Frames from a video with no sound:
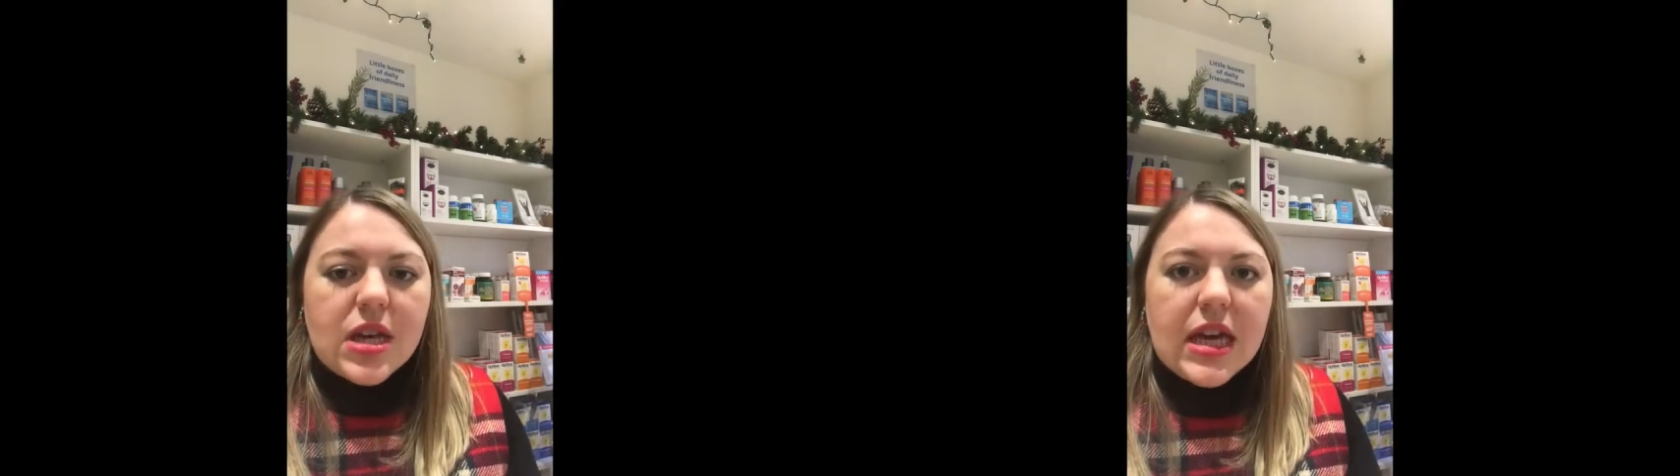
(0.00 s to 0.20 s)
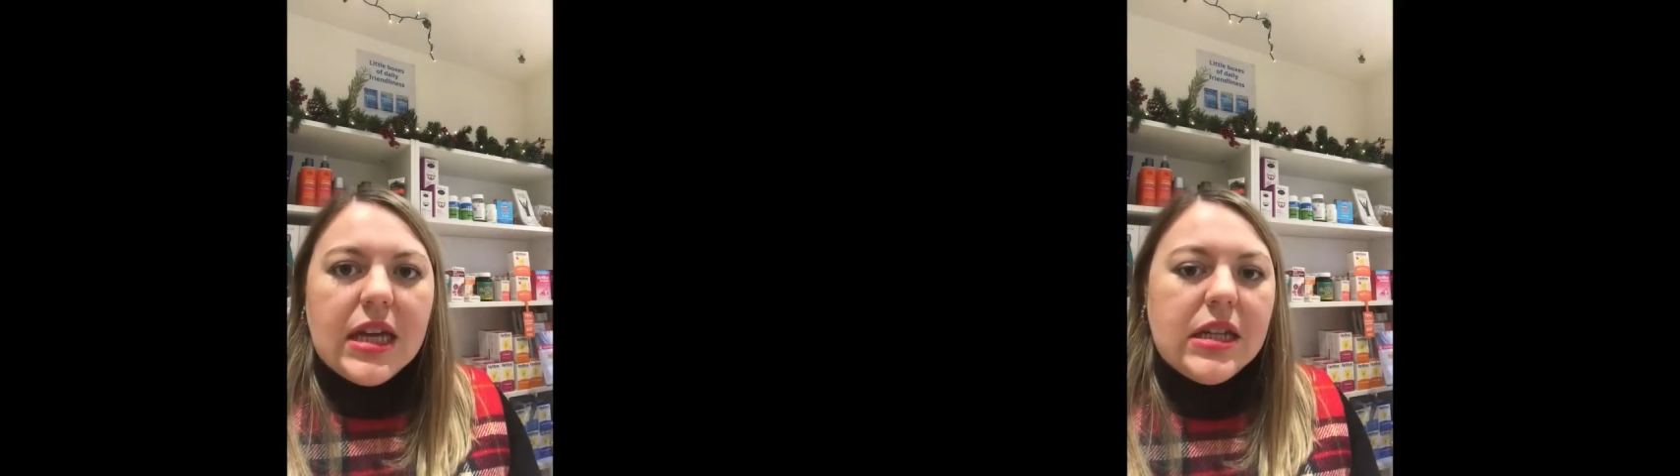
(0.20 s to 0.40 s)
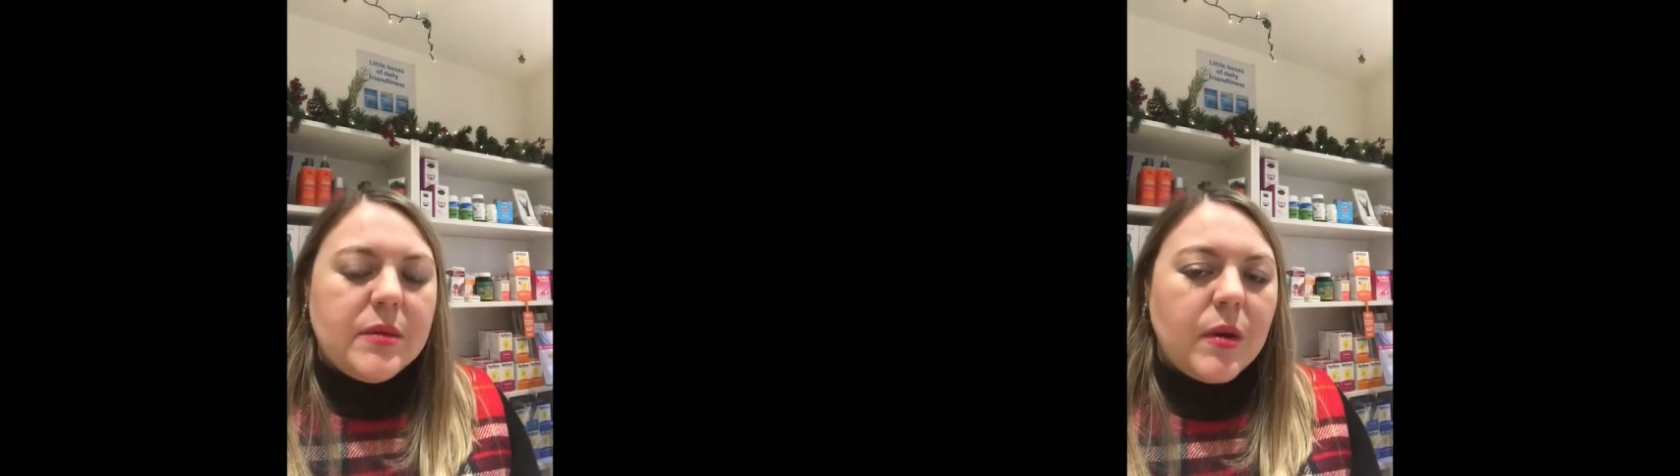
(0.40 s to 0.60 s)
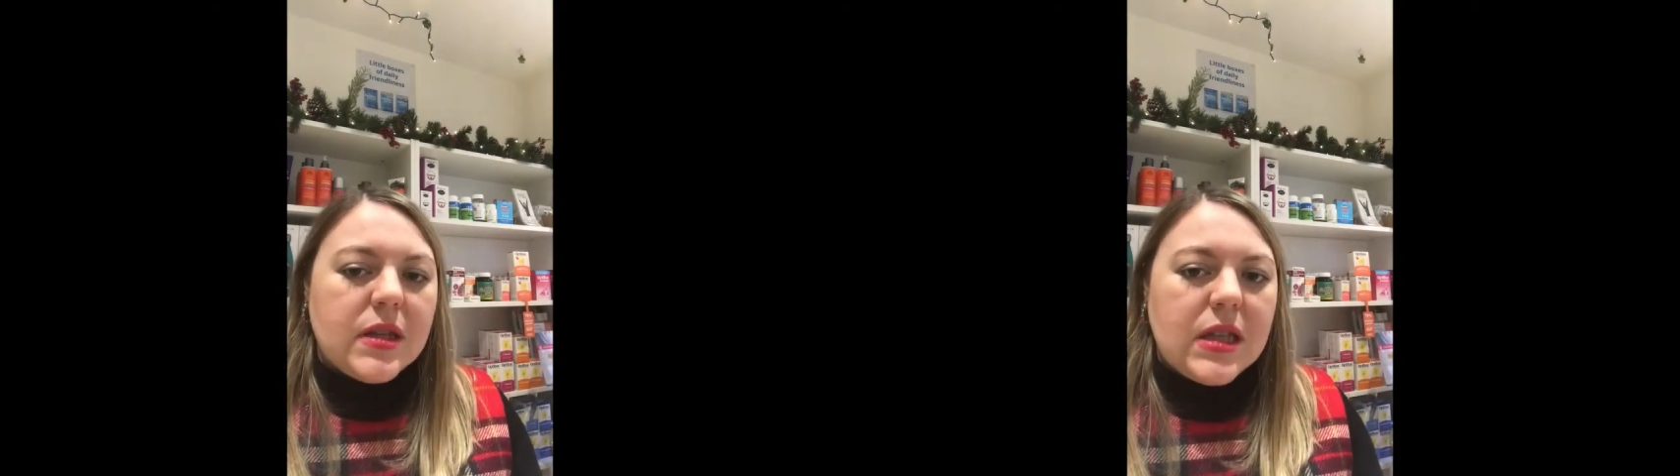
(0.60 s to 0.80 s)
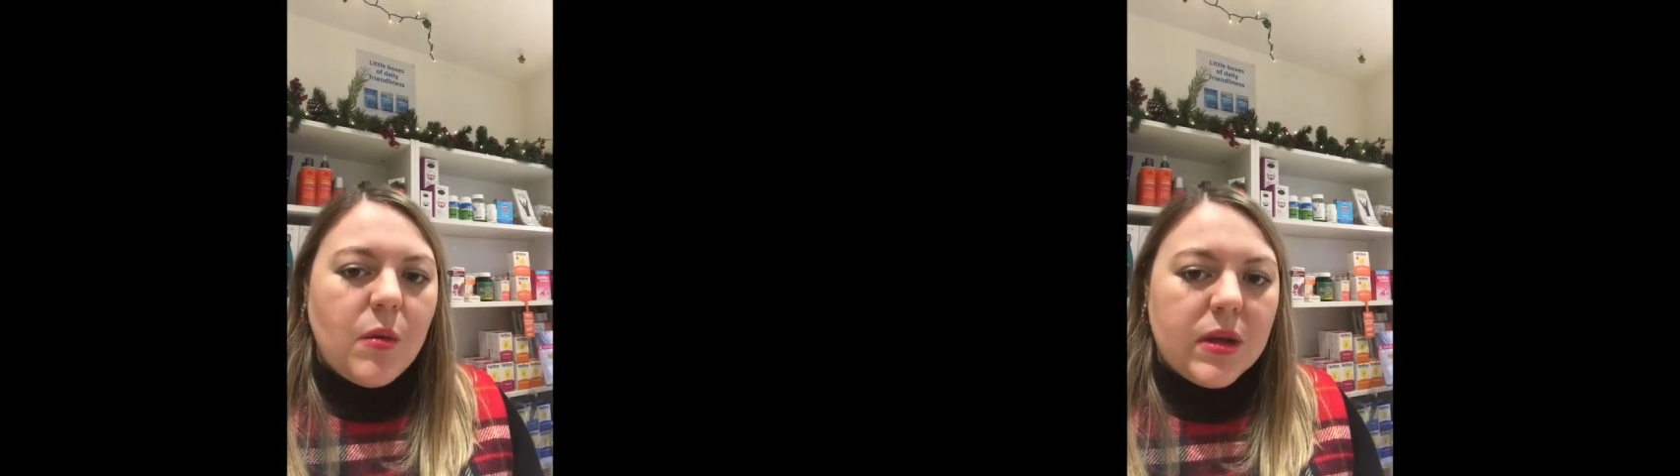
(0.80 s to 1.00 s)
kids because
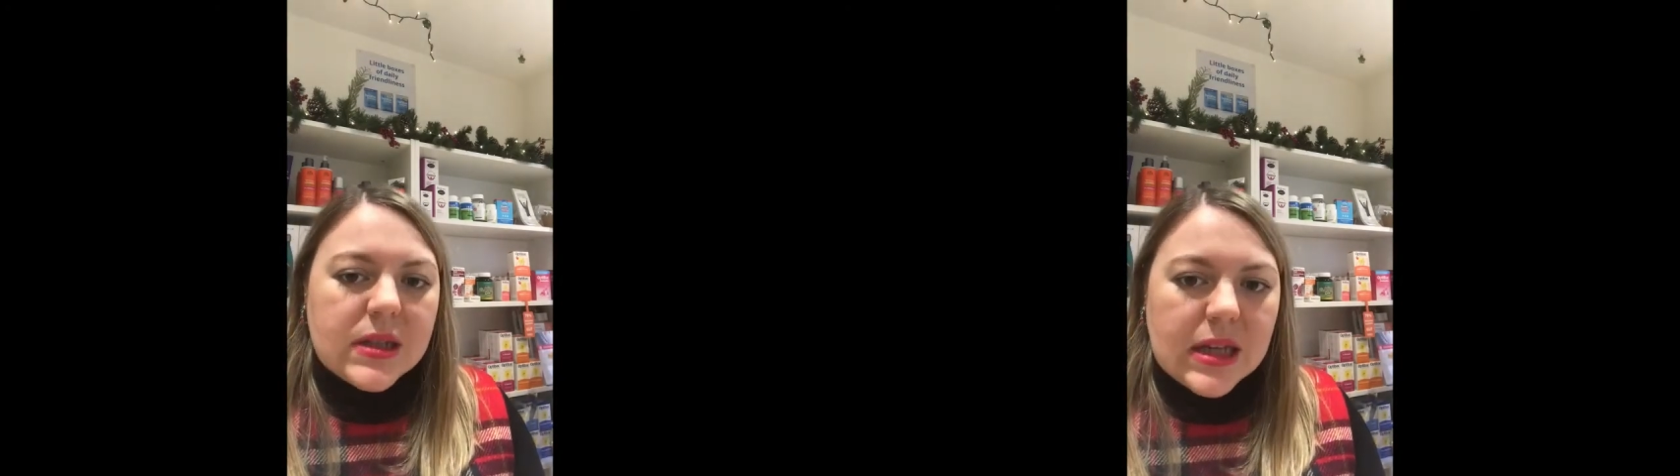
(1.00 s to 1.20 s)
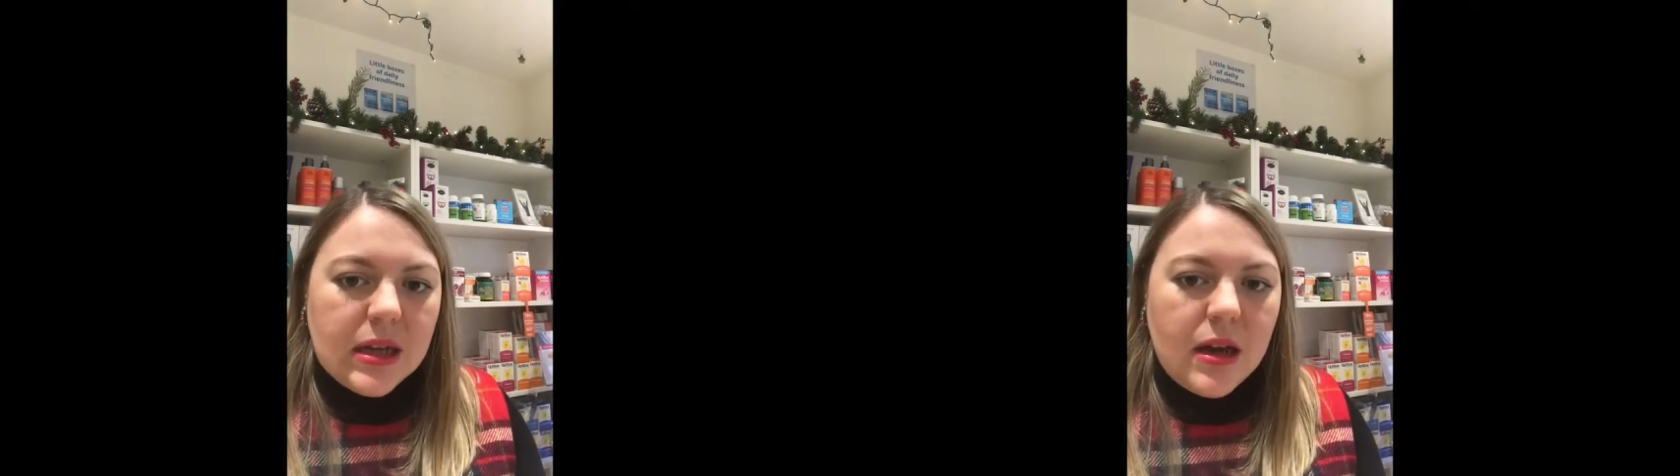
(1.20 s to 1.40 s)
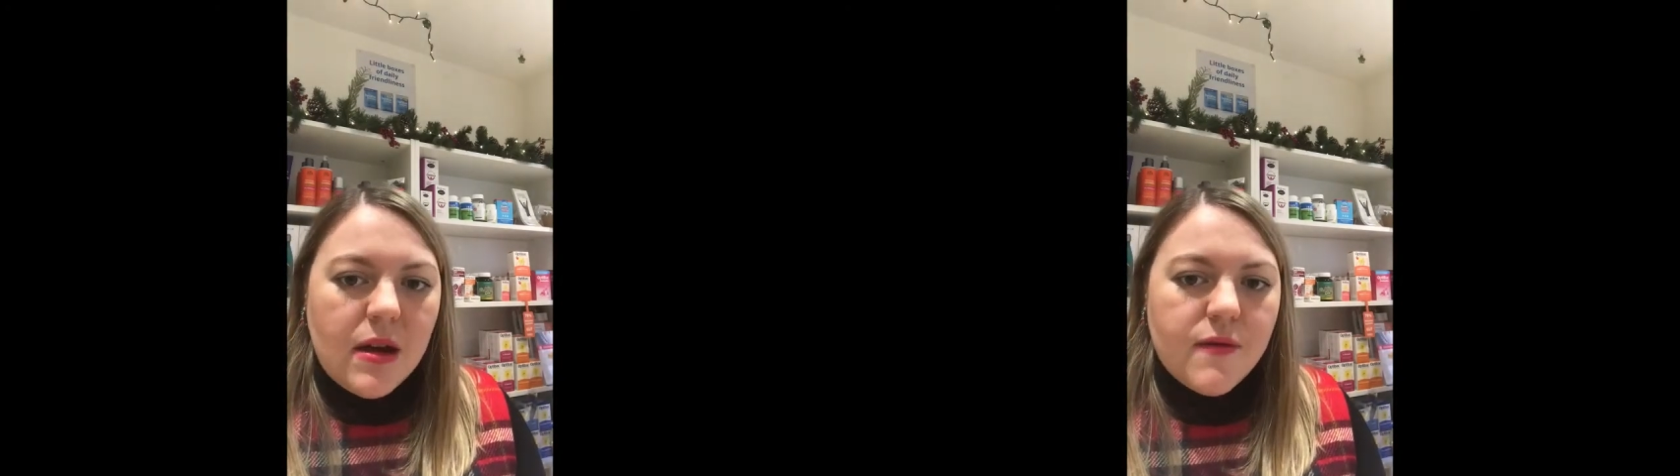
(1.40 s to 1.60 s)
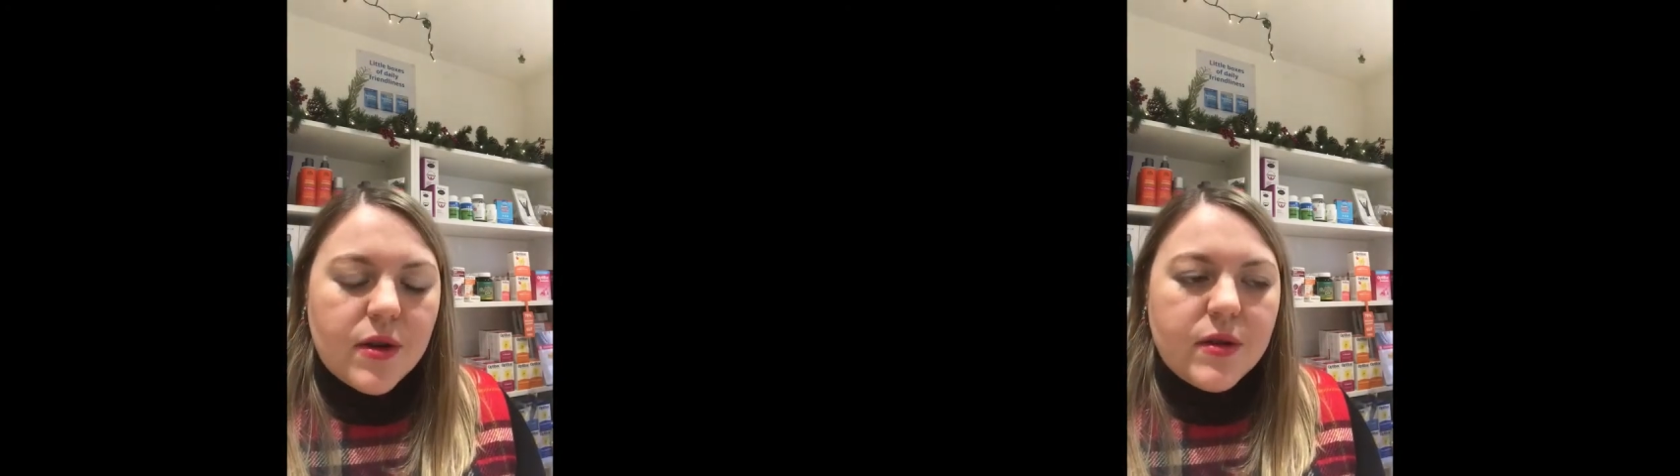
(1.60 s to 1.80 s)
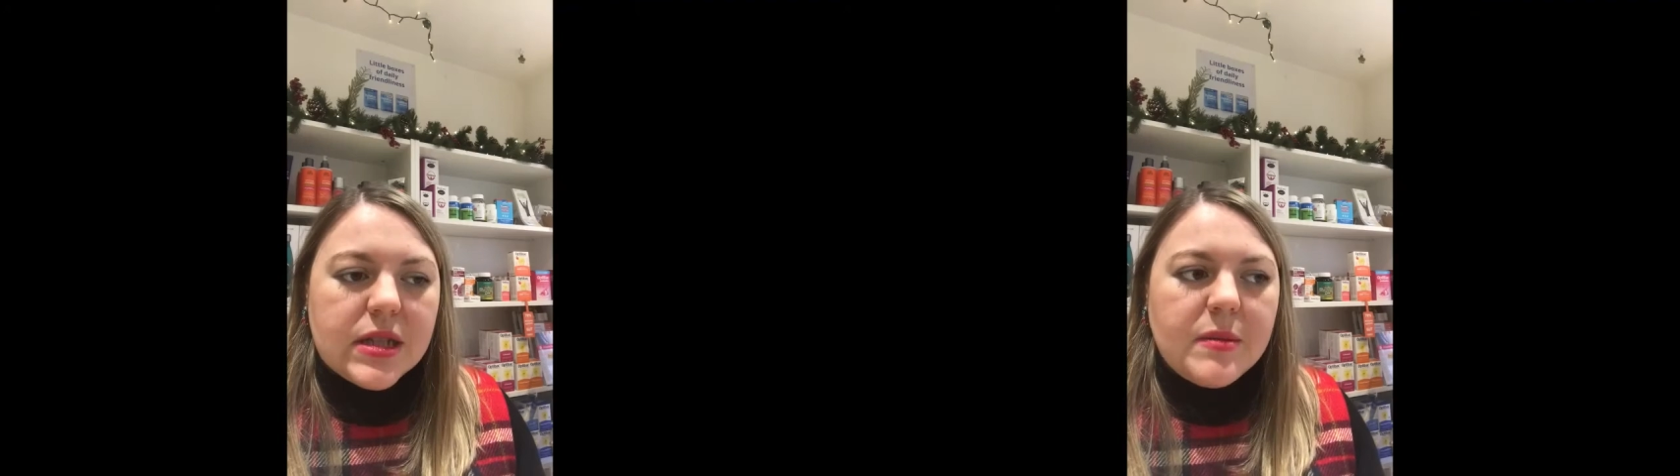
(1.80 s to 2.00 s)
they want skincare for
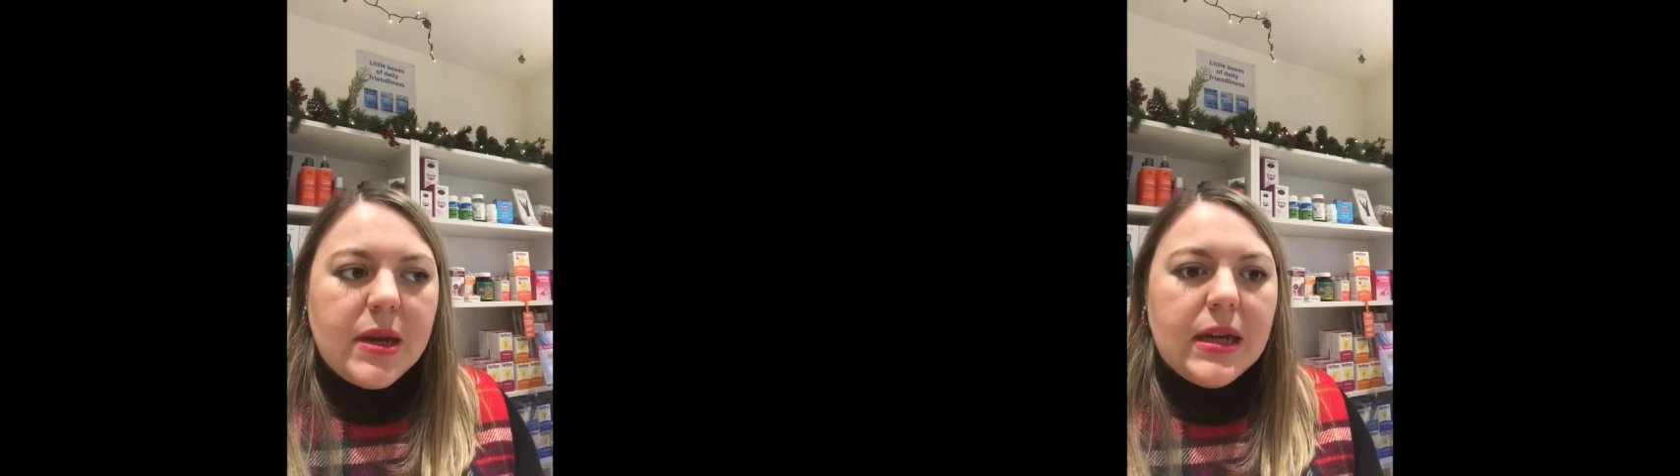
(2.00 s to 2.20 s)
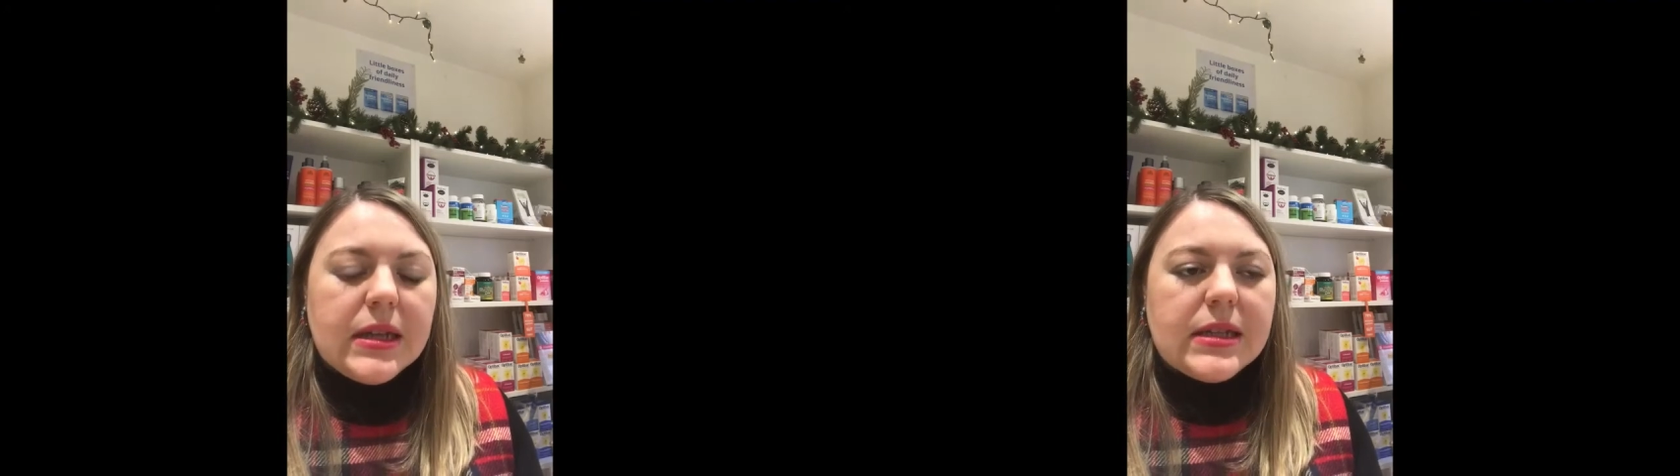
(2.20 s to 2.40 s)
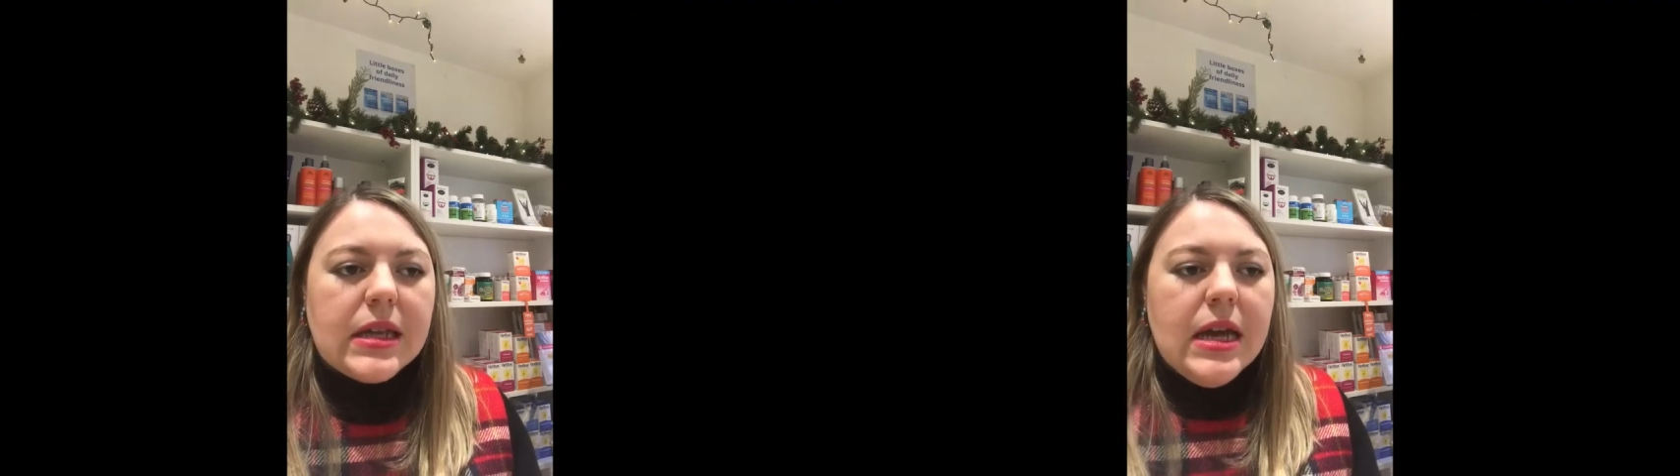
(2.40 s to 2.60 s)
Christmas,